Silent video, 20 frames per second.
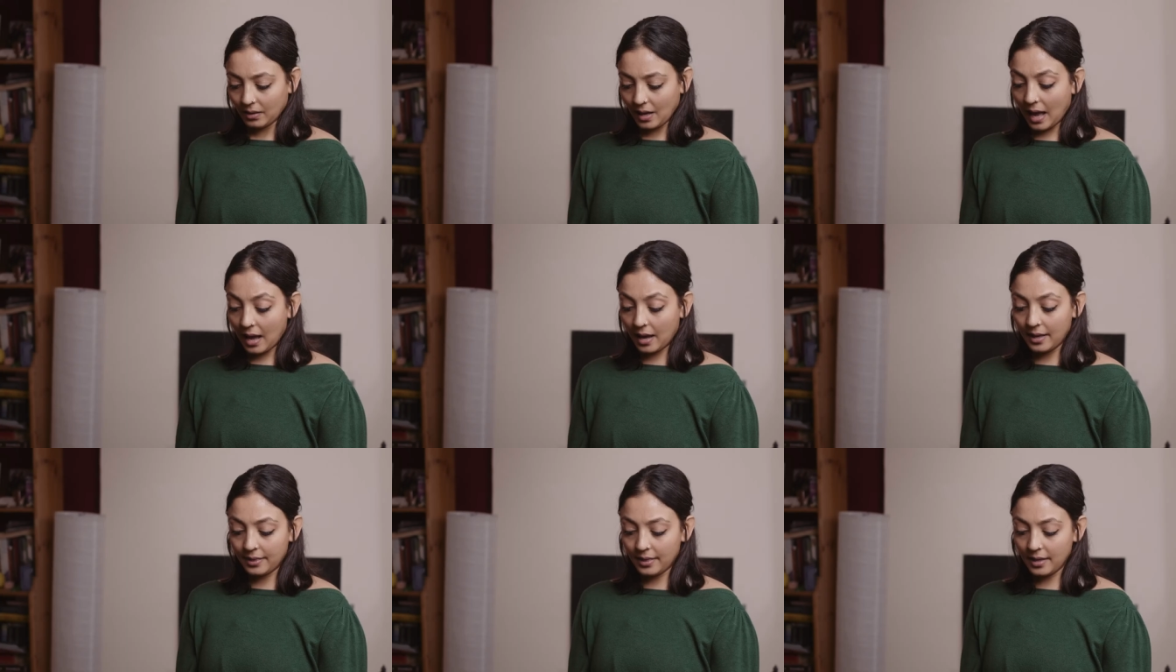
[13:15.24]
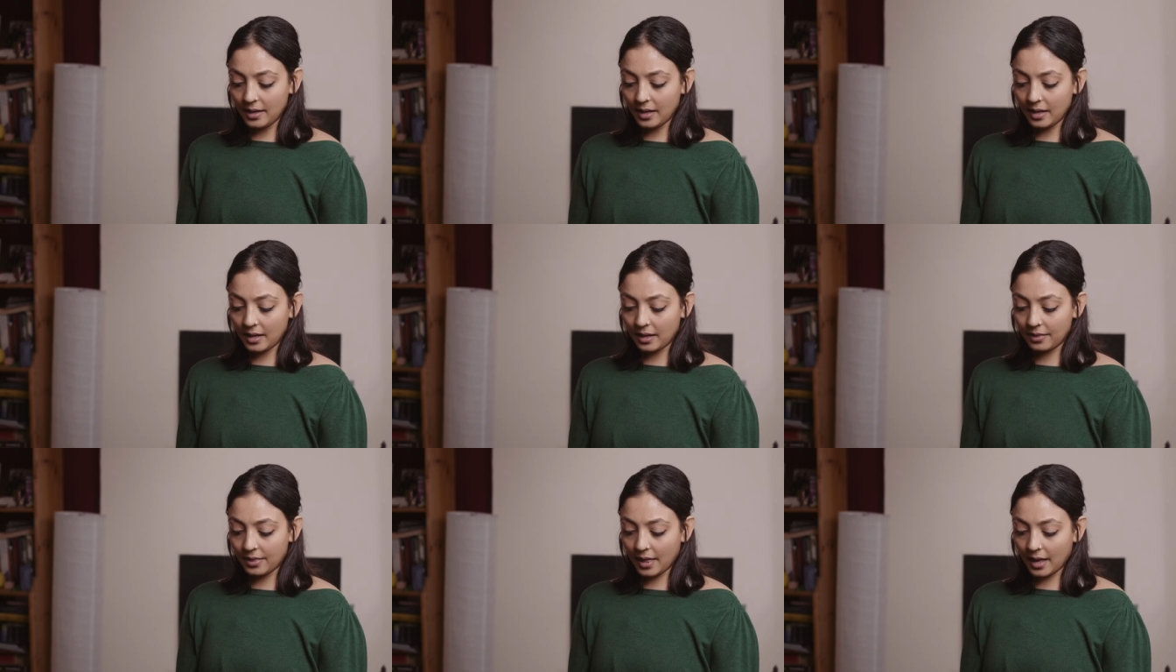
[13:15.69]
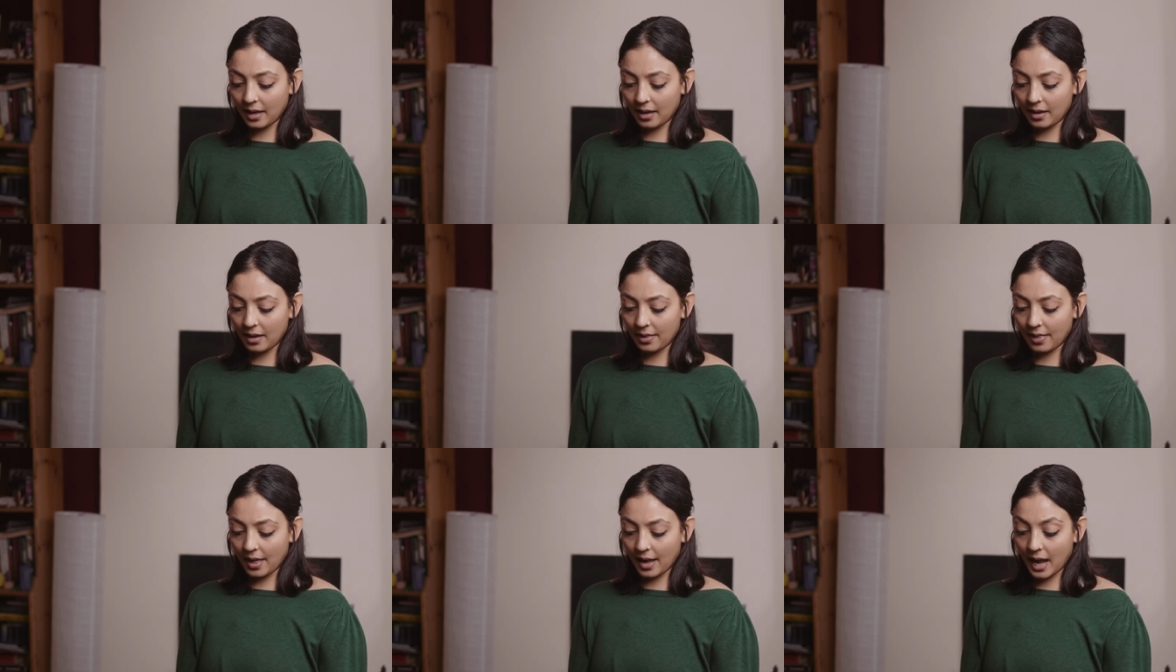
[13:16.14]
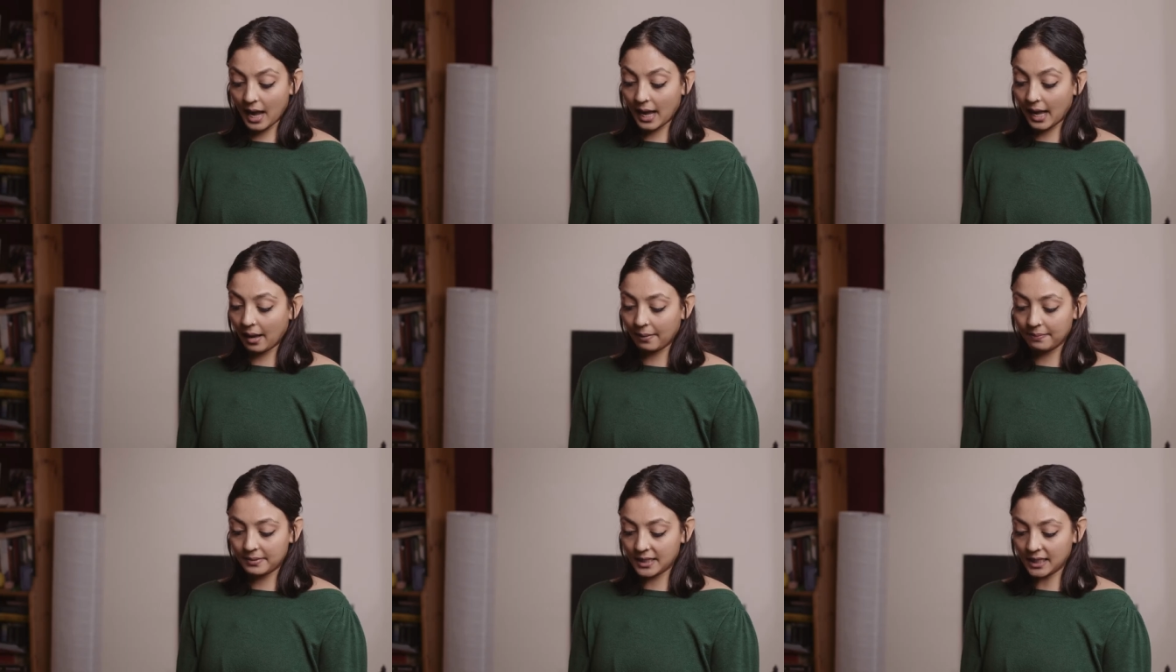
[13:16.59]
I think there, there
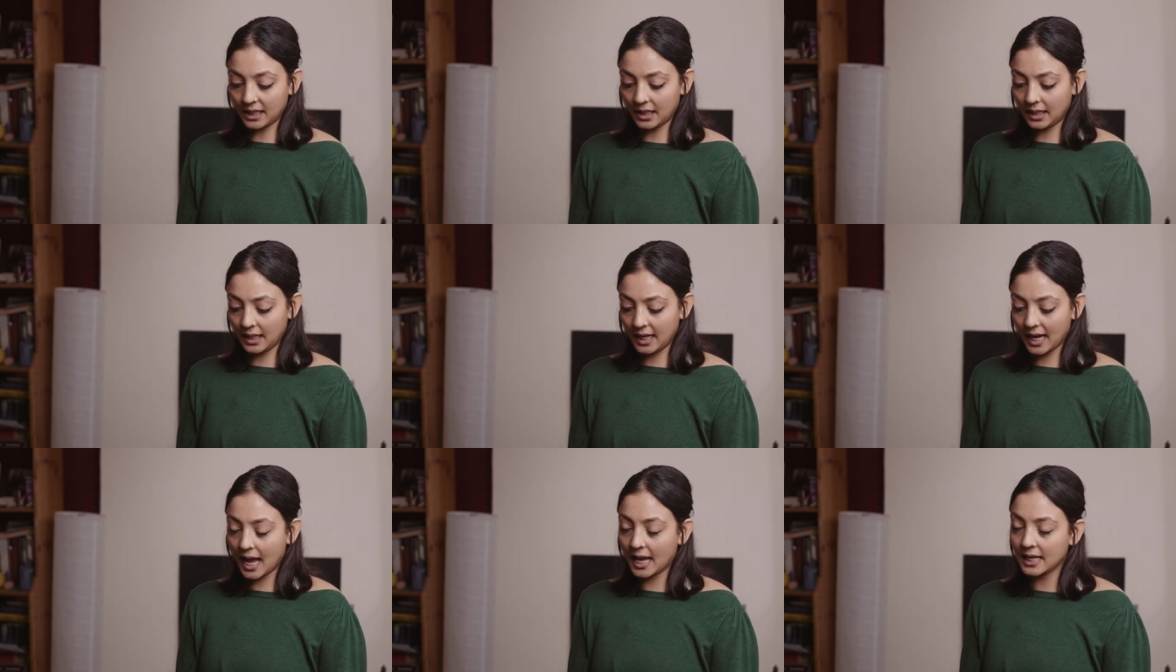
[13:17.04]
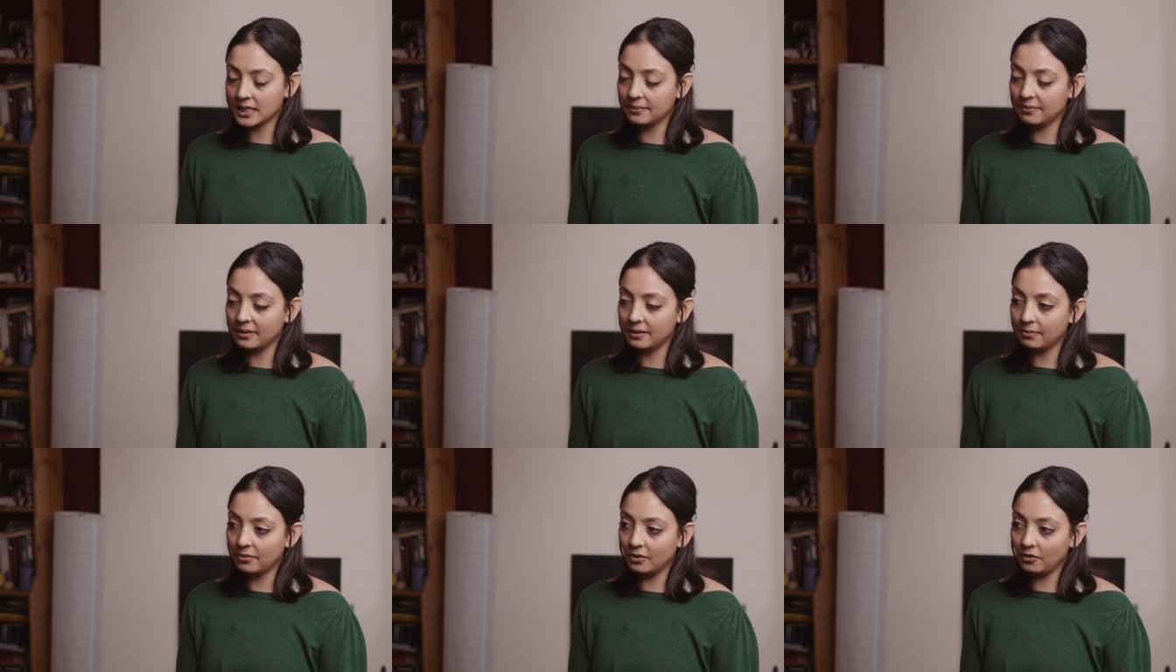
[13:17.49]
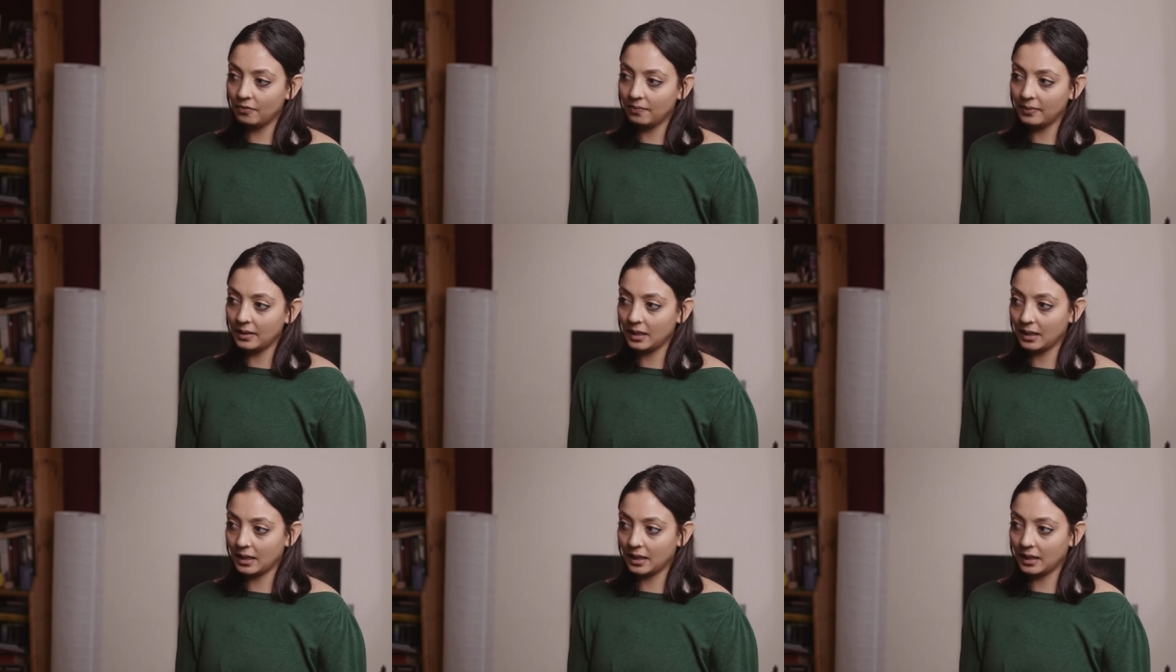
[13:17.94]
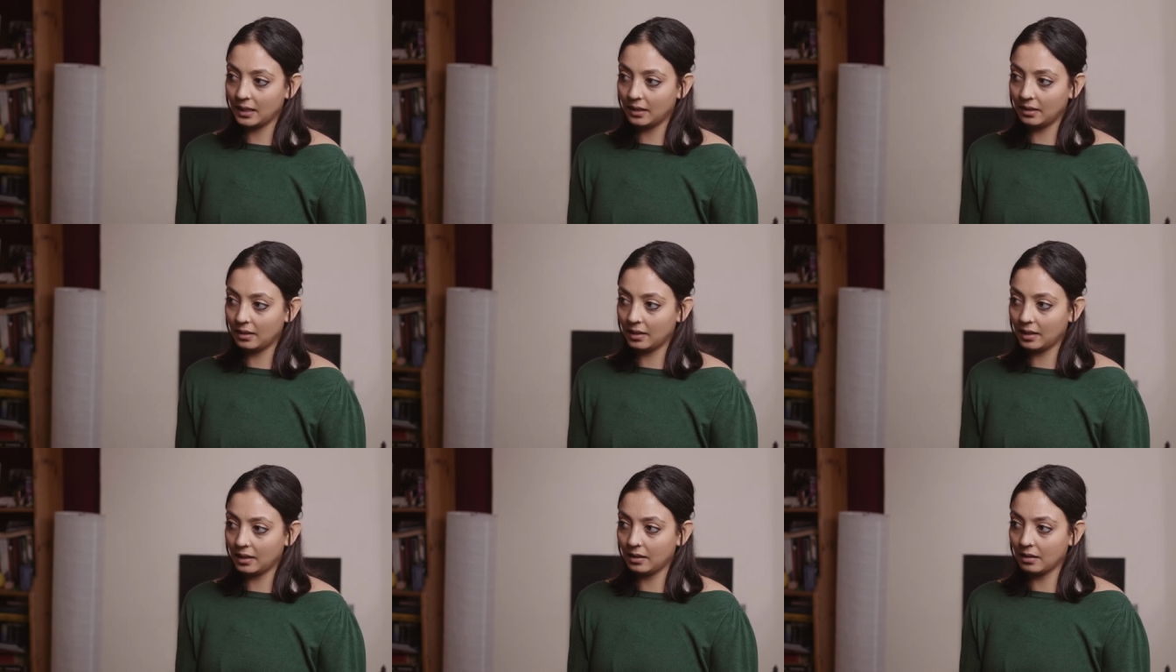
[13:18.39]
absolutely has been movement
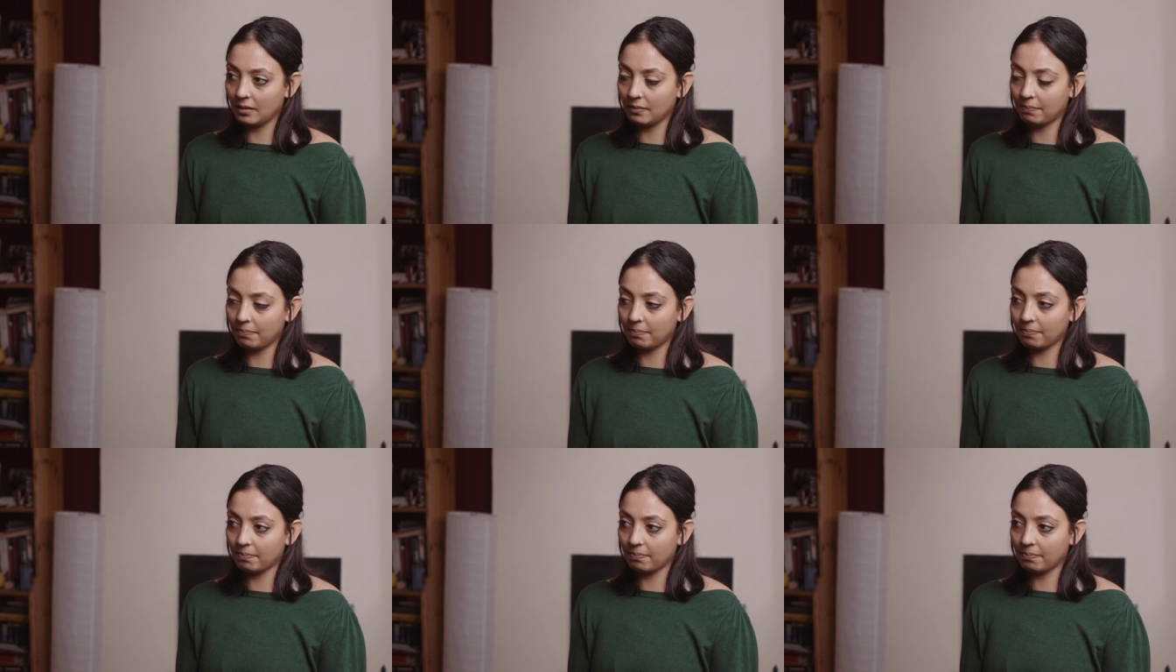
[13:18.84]
in, in the